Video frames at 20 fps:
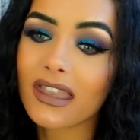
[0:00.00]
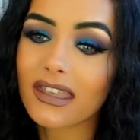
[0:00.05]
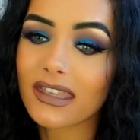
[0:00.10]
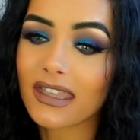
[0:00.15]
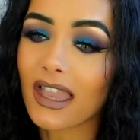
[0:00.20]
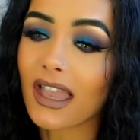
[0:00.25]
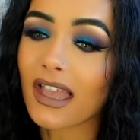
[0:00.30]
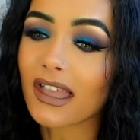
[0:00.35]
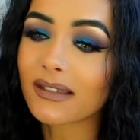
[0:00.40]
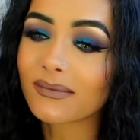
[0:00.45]

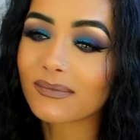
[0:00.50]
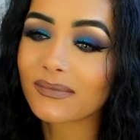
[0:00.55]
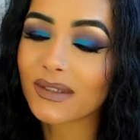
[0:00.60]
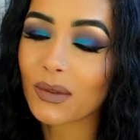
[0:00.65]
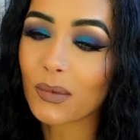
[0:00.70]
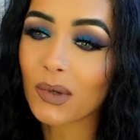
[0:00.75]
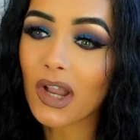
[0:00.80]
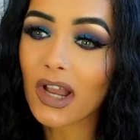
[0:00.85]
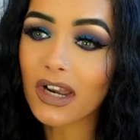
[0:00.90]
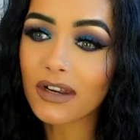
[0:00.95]
yeah,
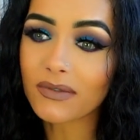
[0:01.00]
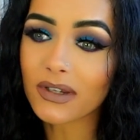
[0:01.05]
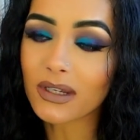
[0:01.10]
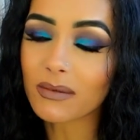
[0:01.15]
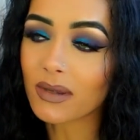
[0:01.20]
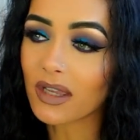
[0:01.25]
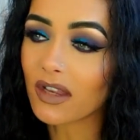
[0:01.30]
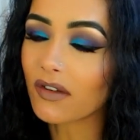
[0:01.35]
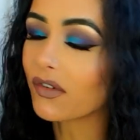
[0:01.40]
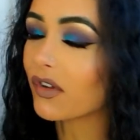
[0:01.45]
we're kind of in a
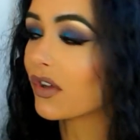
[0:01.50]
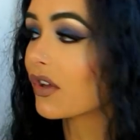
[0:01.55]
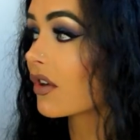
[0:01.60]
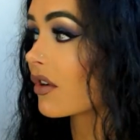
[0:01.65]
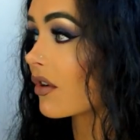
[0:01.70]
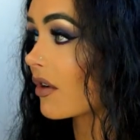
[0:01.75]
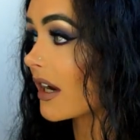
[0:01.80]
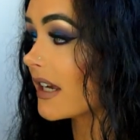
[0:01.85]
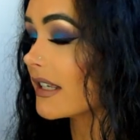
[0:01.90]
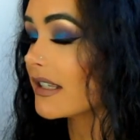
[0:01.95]
bit of a
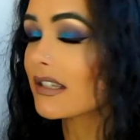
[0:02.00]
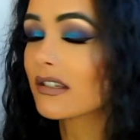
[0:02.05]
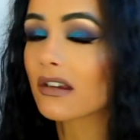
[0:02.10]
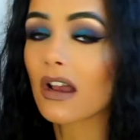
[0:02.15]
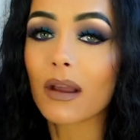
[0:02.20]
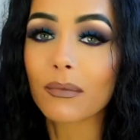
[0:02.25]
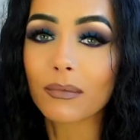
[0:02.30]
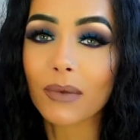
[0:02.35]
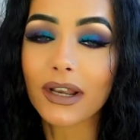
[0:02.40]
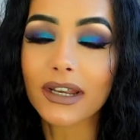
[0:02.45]
crazy
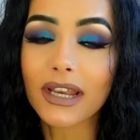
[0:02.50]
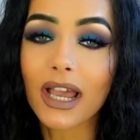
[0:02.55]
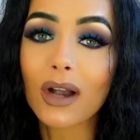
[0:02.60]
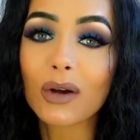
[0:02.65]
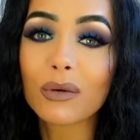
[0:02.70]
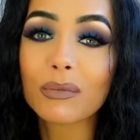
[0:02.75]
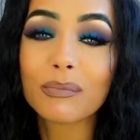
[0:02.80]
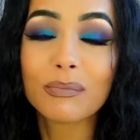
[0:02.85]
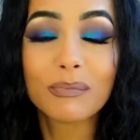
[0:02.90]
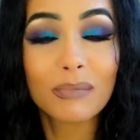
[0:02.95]
time right
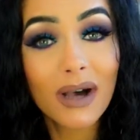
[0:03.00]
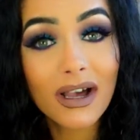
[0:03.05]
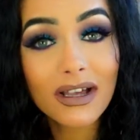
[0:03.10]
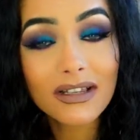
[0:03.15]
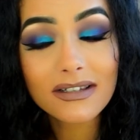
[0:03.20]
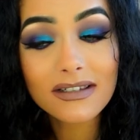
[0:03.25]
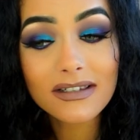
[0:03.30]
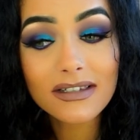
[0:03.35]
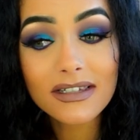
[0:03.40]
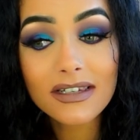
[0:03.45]
now,
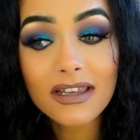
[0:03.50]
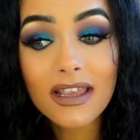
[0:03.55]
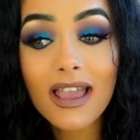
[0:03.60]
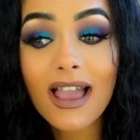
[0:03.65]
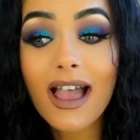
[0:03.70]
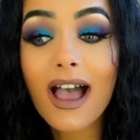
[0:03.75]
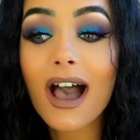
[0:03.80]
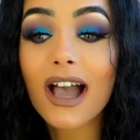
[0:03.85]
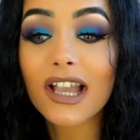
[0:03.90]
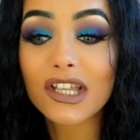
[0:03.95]
but
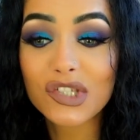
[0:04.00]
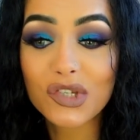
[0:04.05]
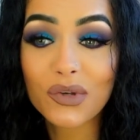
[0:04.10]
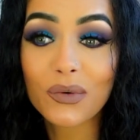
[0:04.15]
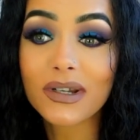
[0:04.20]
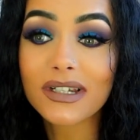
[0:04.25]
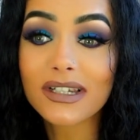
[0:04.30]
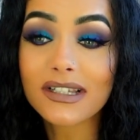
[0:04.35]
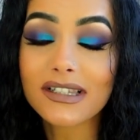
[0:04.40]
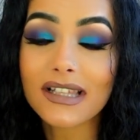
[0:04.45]
I
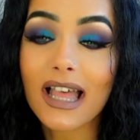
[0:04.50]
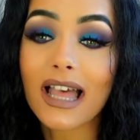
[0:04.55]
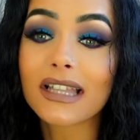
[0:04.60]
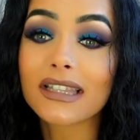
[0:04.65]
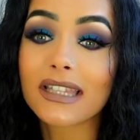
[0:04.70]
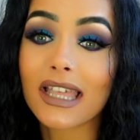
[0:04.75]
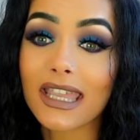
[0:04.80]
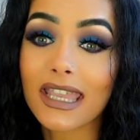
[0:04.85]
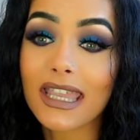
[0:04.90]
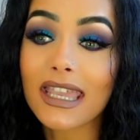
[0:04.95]
do
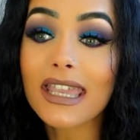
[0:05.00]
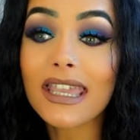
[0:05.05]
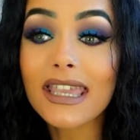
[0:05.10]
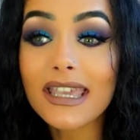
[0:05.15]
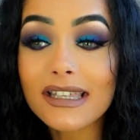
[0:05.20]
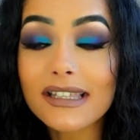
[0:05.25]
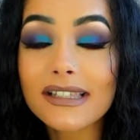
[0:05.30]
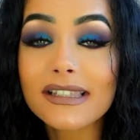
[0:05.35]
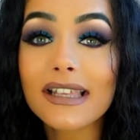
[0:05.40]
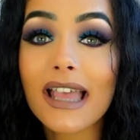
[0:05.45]
understand that it
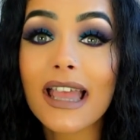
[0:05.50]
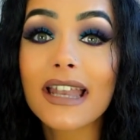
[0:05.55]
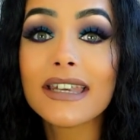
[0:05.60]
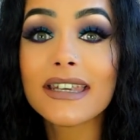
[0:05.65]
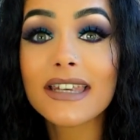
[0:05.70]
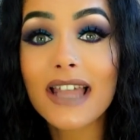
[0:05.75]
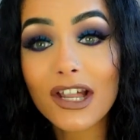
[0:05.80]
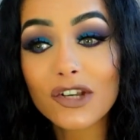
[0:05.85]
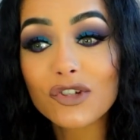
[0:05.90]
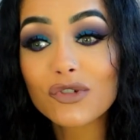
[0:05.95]
is a
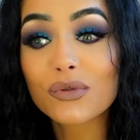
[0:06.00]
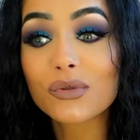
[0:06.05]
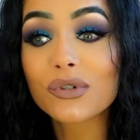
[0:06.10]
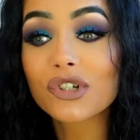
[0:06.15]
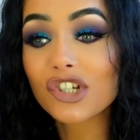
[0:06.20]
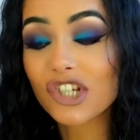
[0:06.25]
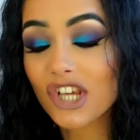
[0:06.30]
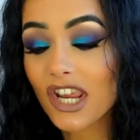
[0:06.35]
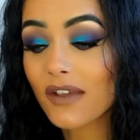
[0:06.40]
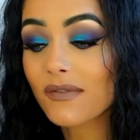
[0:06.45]
natural
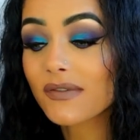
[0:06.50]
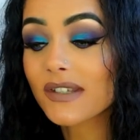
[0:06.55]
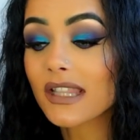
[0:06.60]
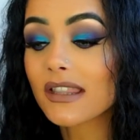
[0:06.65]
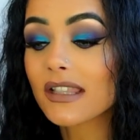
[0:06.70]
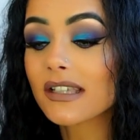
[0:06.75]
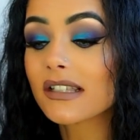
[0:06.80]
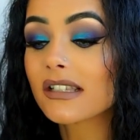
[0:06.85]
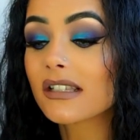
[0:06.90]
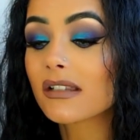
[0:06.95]
shift
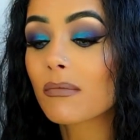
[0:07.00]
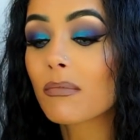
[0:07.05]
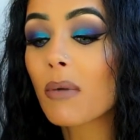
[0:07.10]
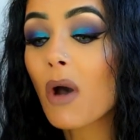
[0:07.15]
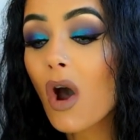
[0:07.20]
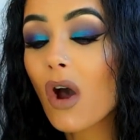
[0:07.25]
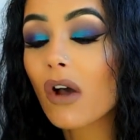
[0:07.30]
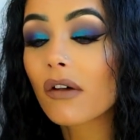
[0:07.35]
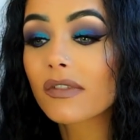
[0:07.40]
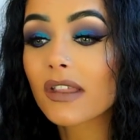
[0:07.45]
and this is a
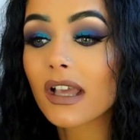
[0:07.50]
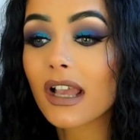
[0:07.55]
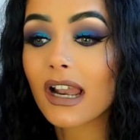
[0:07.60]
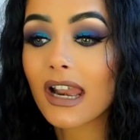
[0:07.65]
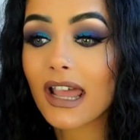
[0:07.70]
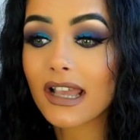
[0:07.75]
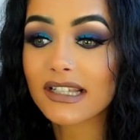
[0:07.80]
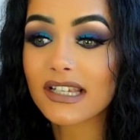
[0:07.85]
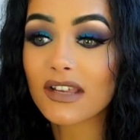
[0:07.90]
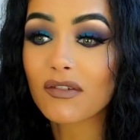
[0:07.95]
part of the
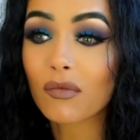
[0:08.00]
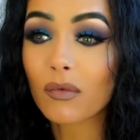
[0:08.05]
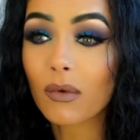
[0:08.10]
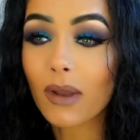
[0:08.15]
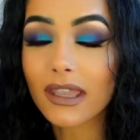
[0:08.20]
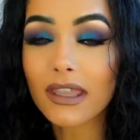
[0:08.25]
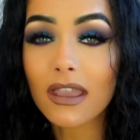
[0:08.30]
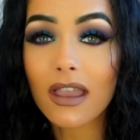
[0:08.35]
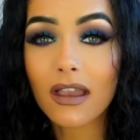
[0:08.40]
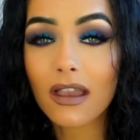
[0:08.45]
collective
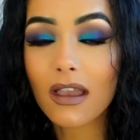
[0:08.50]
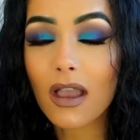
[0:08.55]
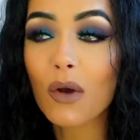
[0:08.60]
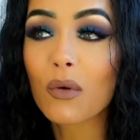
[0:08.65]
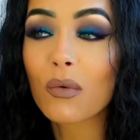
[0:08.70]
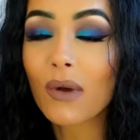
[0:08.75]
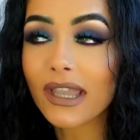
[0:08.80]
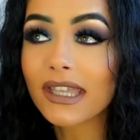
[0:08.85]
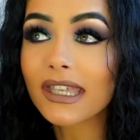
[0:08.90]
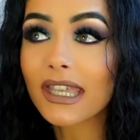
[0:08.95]
weight
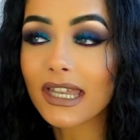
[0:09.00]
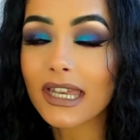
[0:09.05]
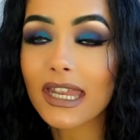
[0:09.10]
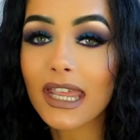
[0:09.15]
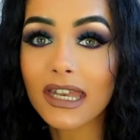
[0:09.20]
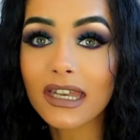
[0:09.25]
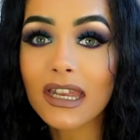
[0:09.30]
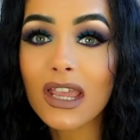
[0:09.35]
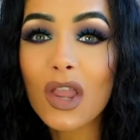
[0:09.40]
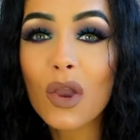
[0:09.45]

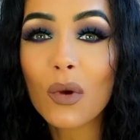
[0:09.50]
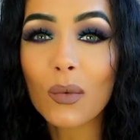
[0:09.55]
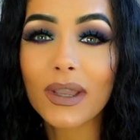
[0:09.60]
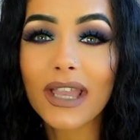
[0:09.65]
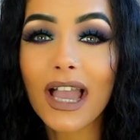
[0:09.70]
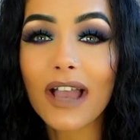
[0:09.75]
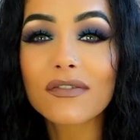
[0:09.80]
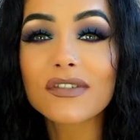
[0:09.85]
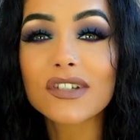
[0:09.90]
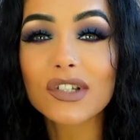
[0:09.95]
awakening. We
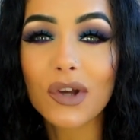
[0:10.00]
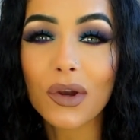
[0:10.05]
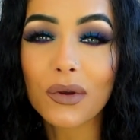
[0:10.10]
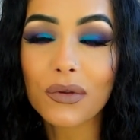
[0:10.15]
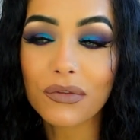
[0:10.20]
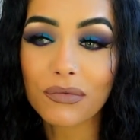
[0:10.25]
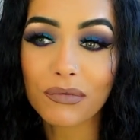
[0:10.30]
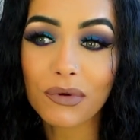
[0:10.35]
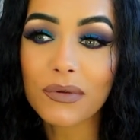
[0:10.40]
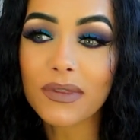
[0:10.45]
have to go
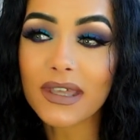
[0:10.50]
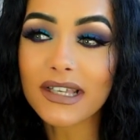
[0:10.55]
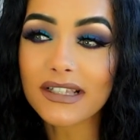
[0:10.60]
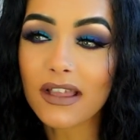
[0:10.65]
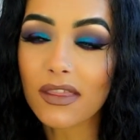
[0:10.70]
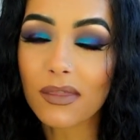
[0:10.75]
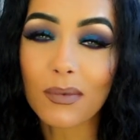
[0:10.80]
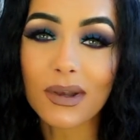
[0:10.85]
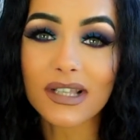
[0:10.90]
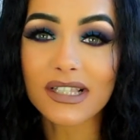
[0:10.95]
through this,
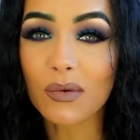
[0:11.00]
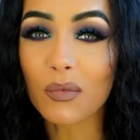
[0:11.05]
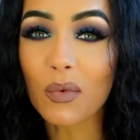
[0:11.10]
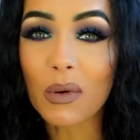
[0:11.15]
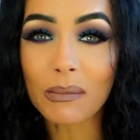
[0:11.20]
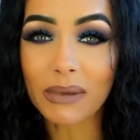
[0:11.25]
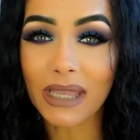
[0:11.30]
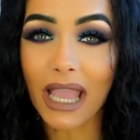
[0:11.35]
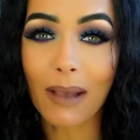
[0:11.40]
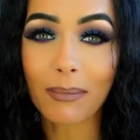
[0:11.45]
otherwise, it
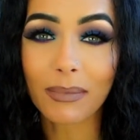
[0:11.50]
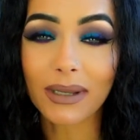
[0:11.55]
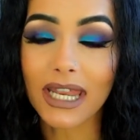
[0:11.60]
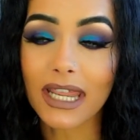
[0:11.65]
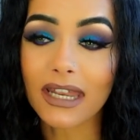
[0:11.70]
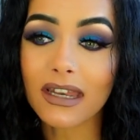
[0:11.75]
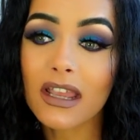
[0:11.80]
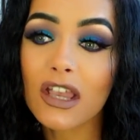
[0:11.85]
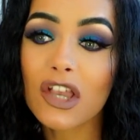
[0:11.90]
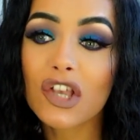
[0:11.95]
wouldn't be
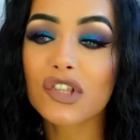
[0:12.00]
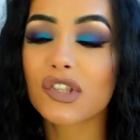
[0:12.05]
happening.